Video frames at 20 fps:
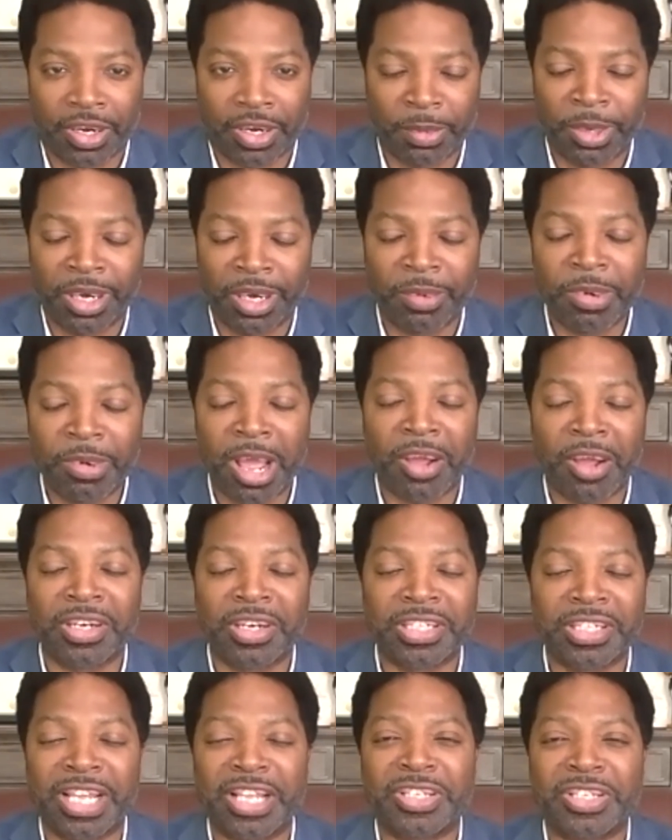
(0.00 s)
I mean, I'm not going to
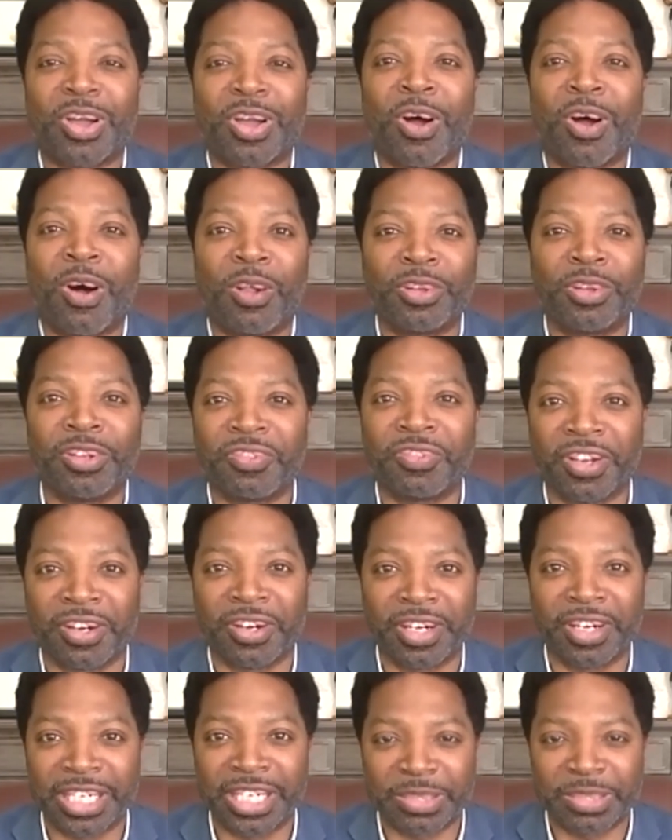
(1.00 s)
say it's all
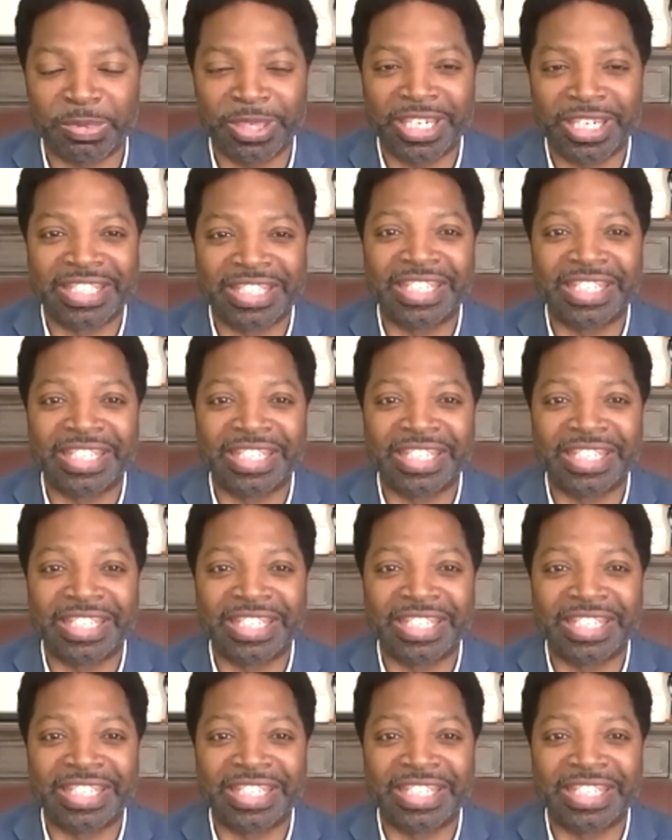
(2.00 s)
nefarious because